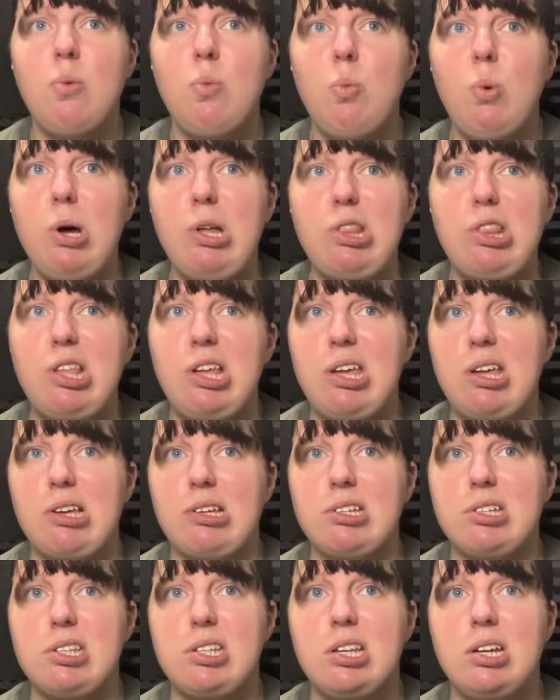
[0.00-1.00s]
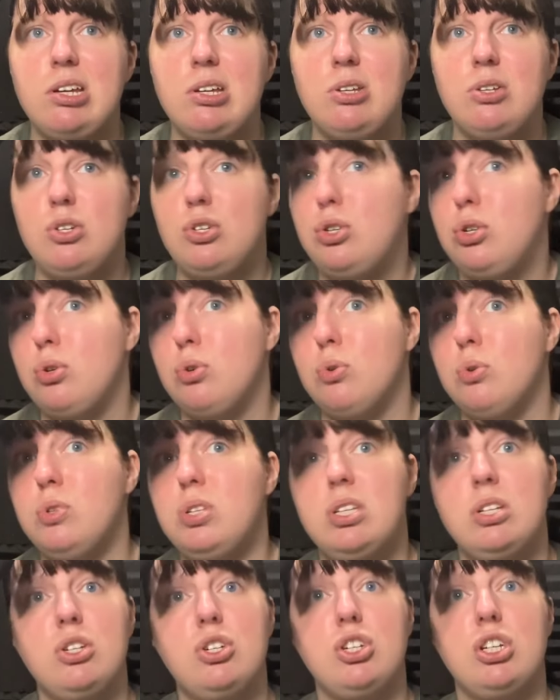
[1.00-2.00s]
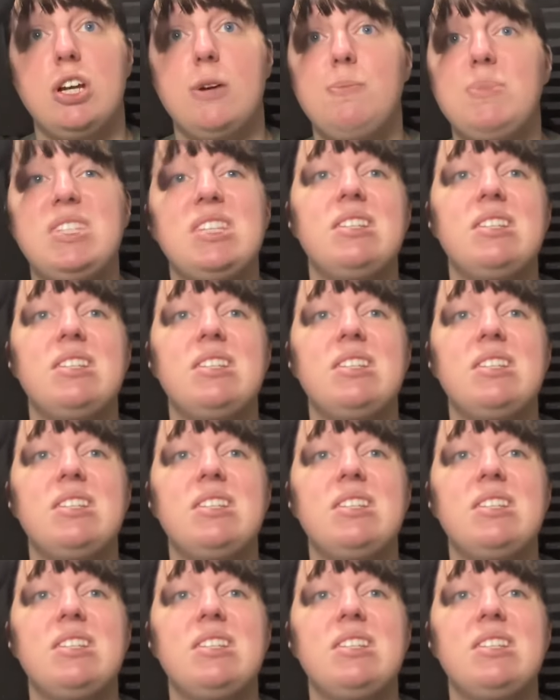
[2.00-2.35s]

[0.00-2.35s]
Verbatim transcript: What things? Shoes and ships